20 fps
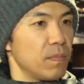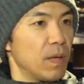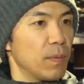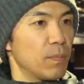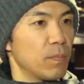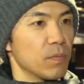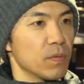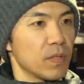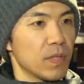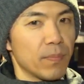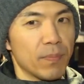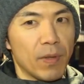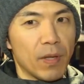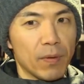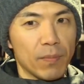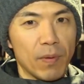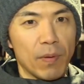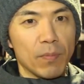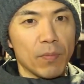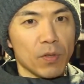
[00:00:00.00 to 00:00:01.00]
pe
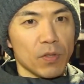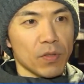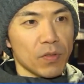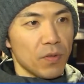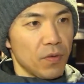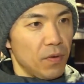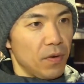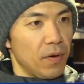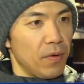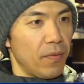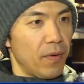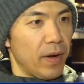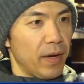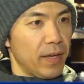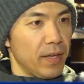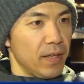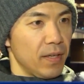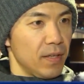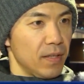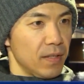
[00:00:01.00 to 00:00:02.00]
something people throw
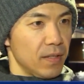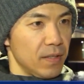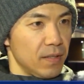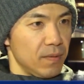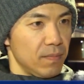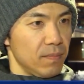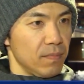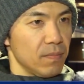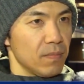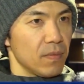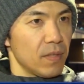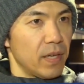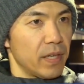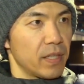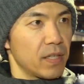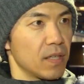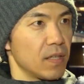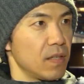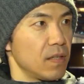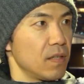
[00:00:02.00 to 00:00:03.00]
away, um,
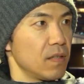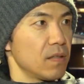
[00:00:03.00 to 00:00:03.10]
like